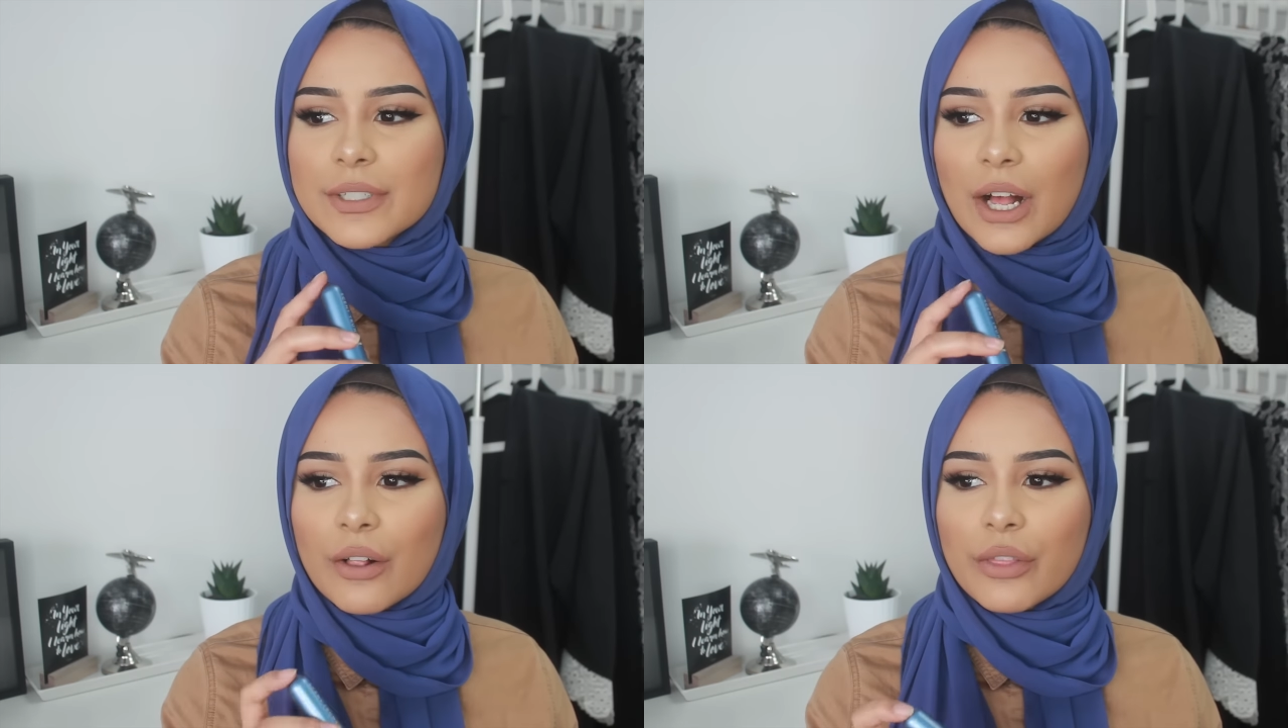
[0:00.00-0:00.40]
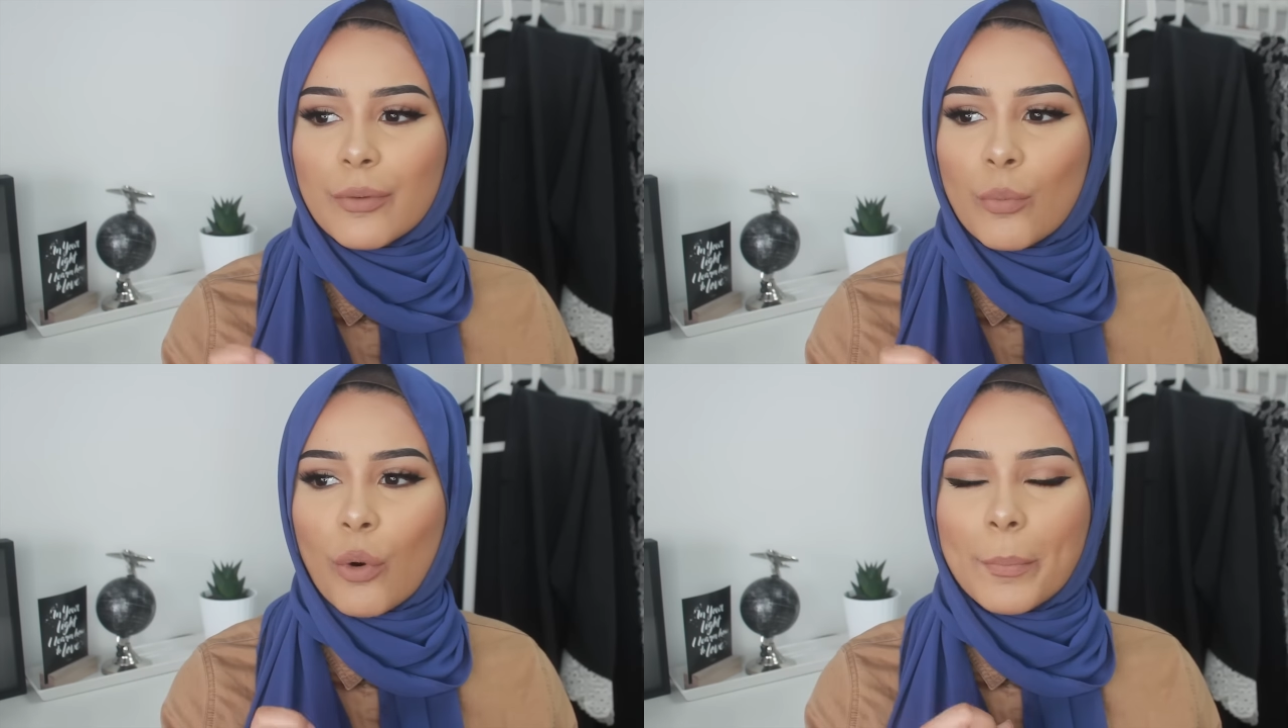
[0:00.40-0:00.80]
tell
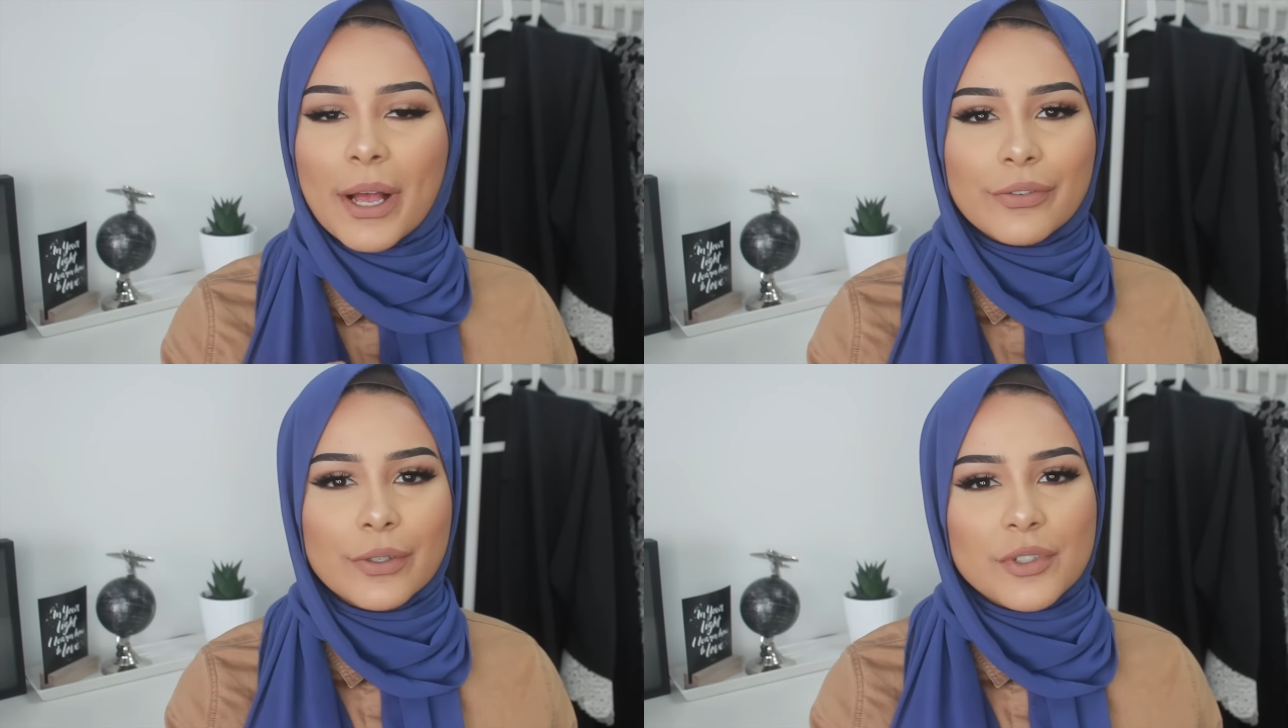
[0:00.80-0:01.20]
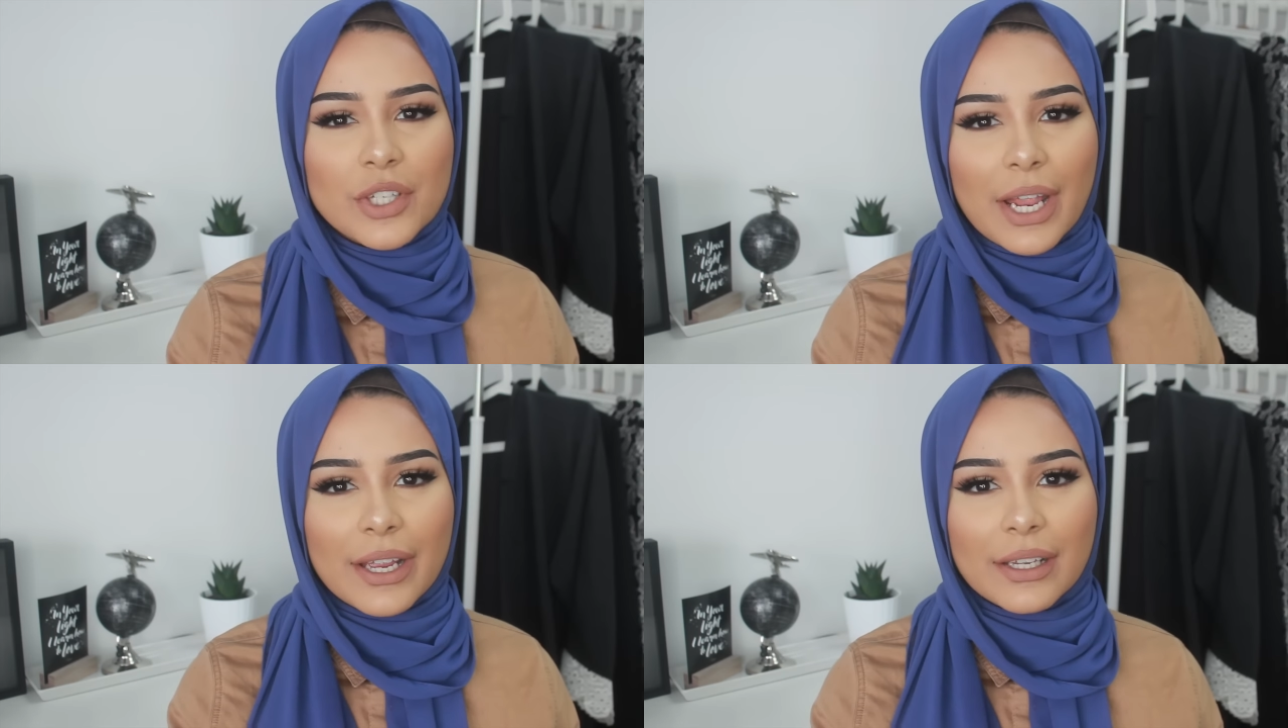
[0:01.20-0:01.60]
them what perfumes
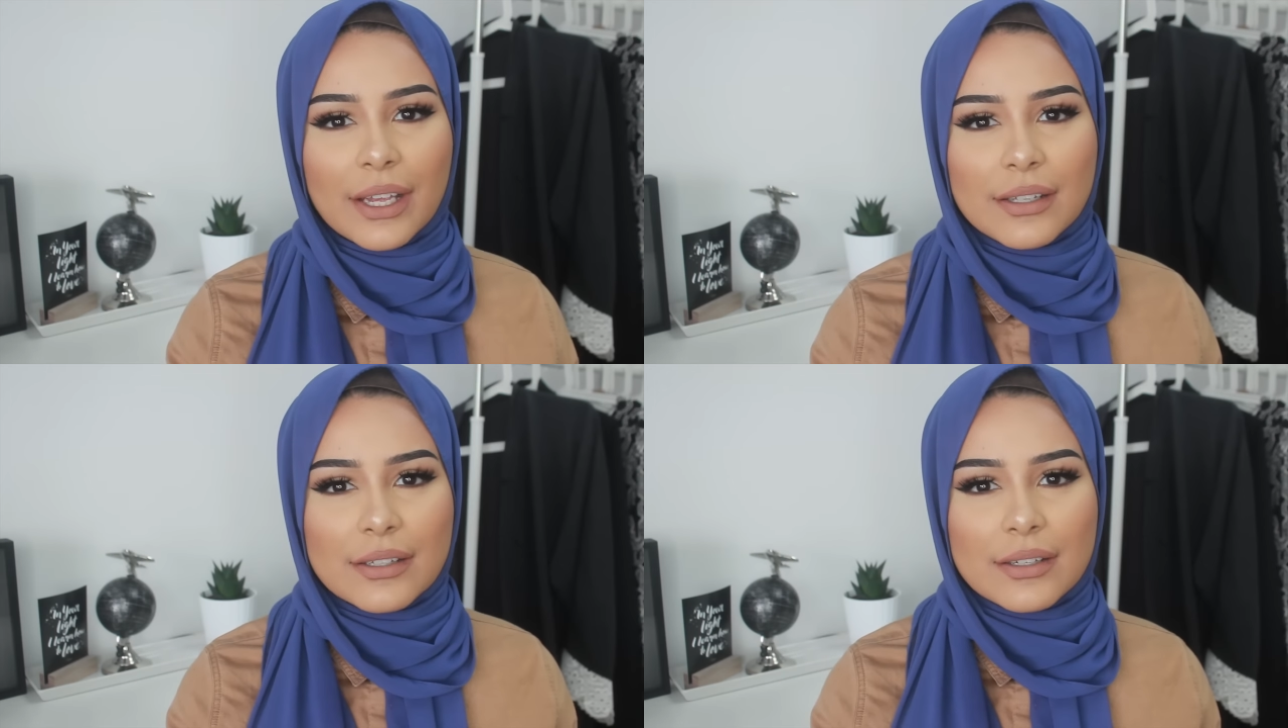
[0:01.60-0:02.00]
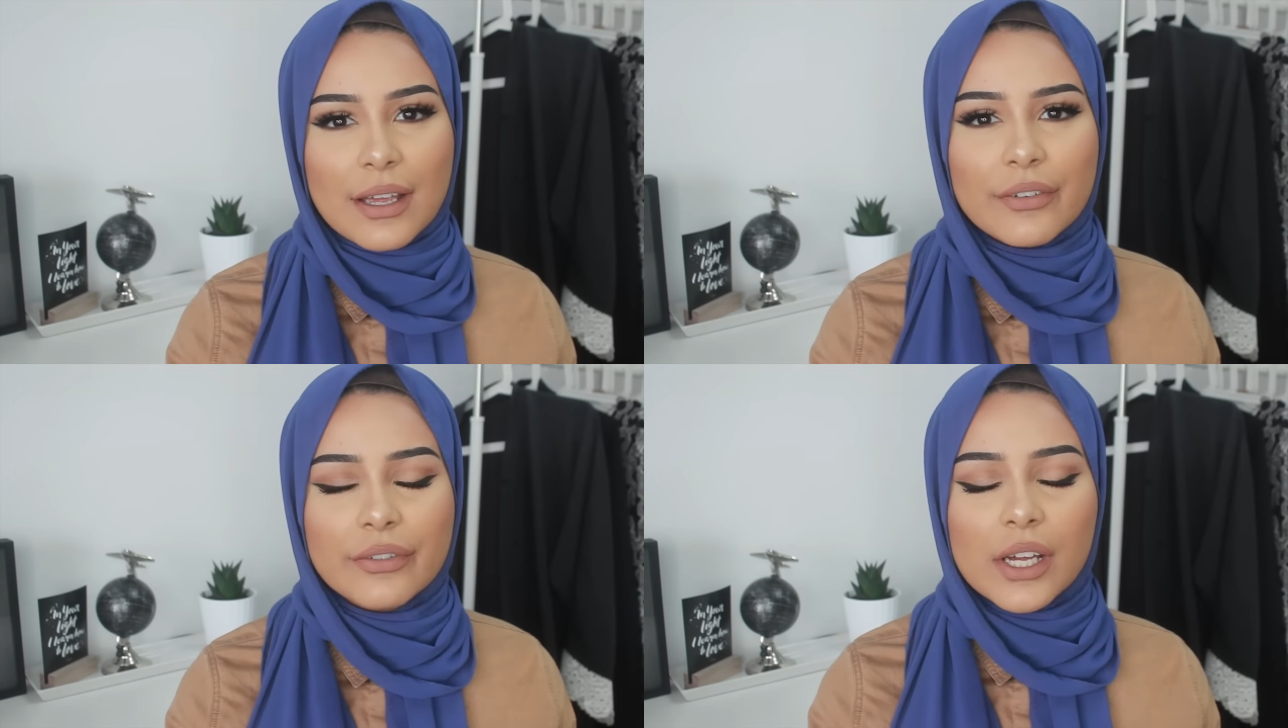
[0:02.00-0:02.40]
you like and
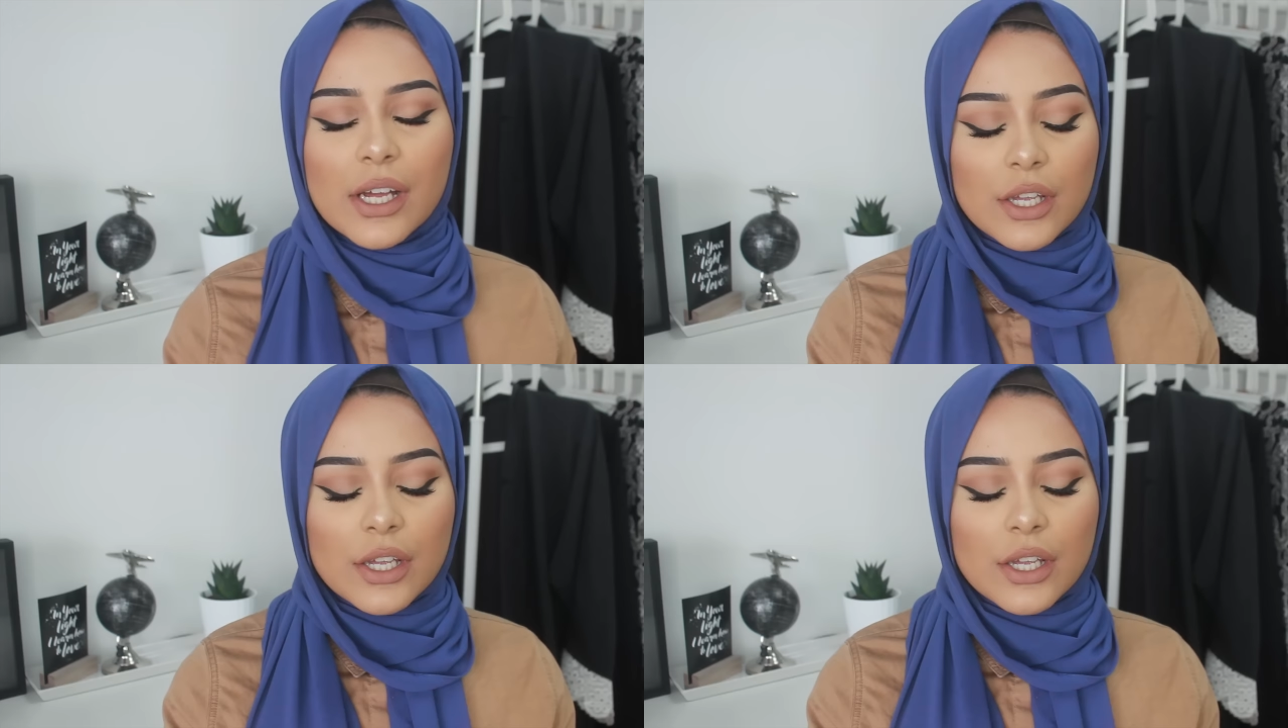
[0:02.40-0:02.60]
stuff,